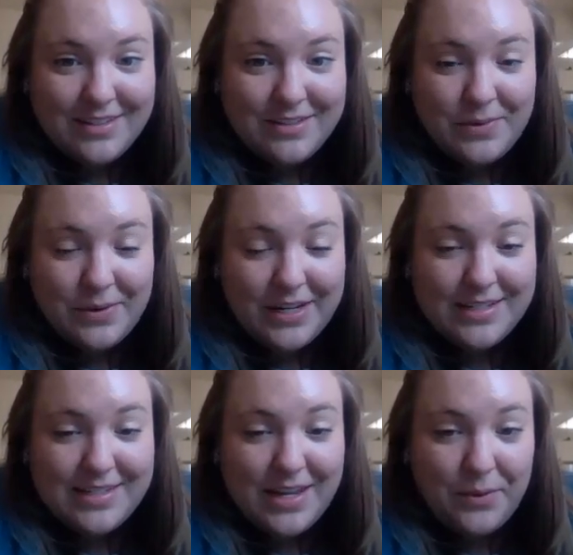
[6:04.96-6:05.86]
So we're going
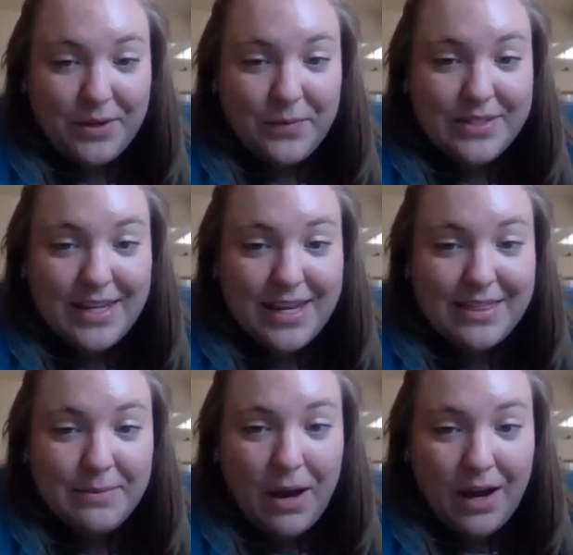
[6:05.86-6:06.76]
to say what we see
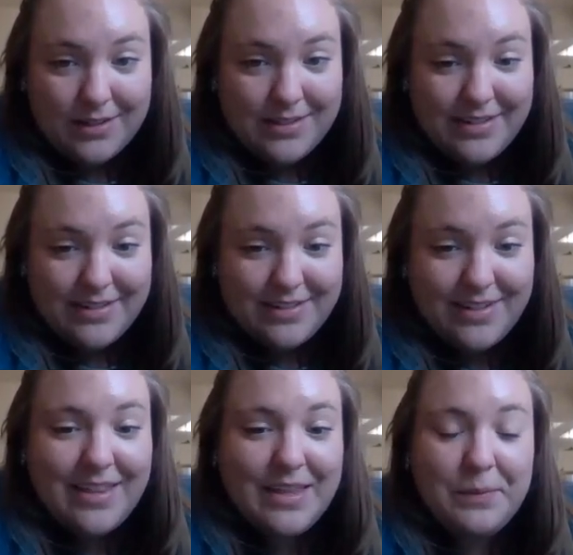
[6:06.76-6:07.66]
in the boxes,
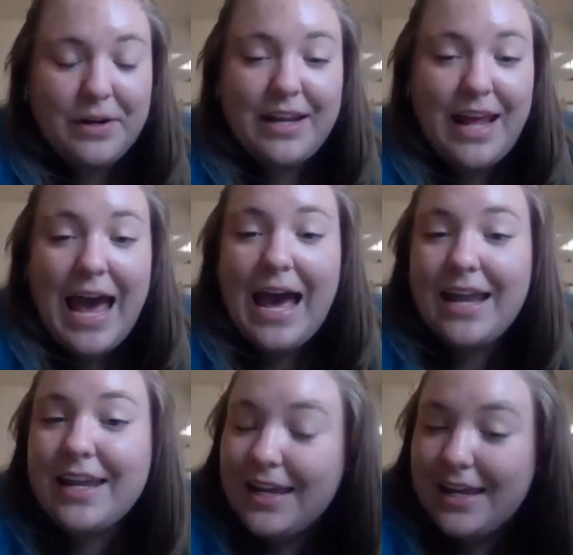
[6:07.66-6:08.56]
and then we're going to
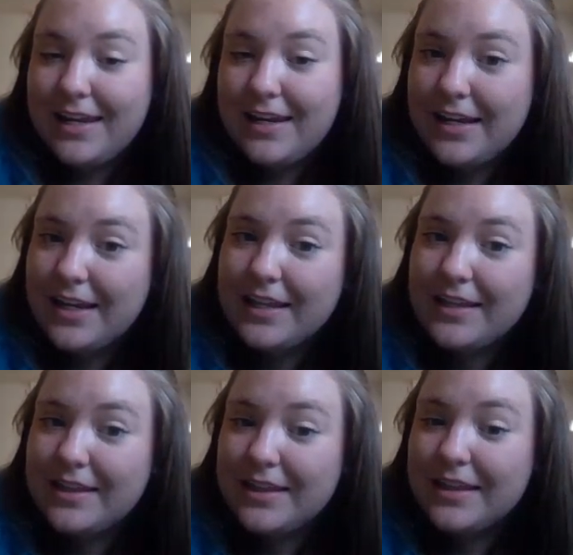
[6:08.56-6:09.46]
add in
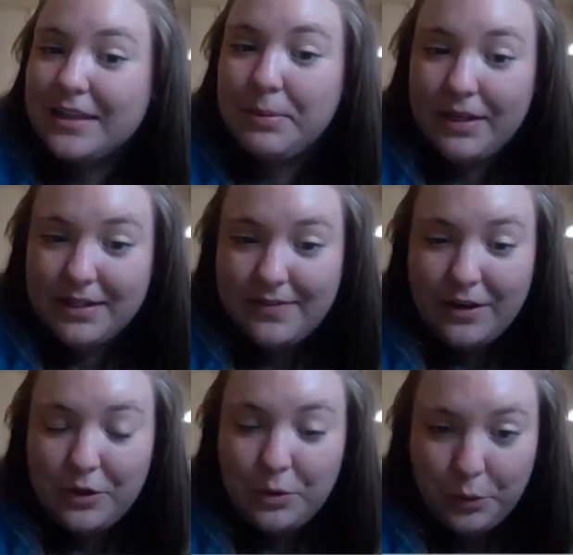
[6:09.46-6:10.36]
the place
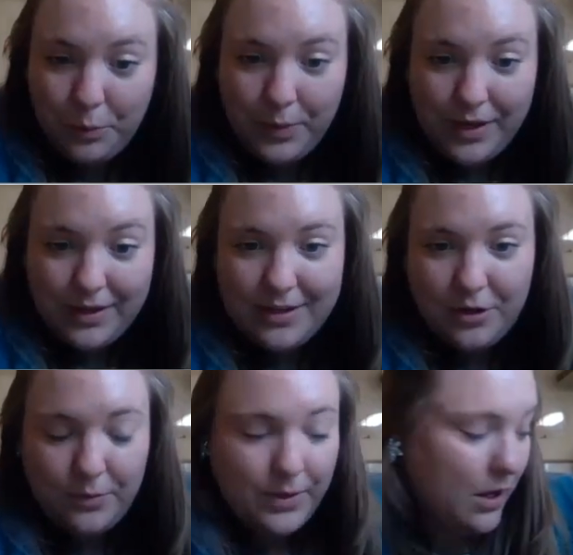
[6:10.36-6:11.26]
value grouping.
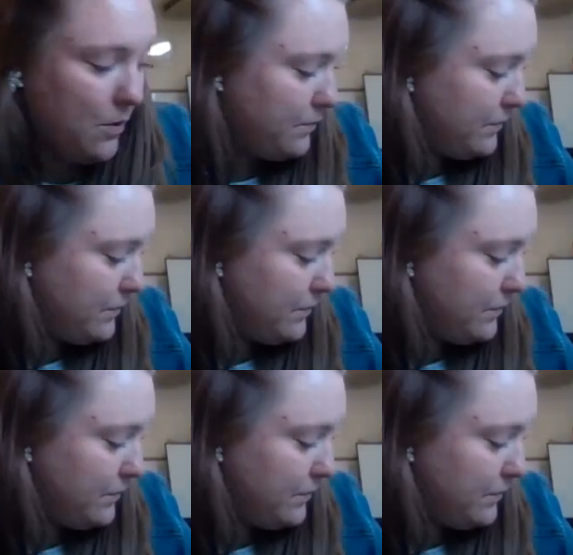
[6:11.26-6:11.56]
Here we go.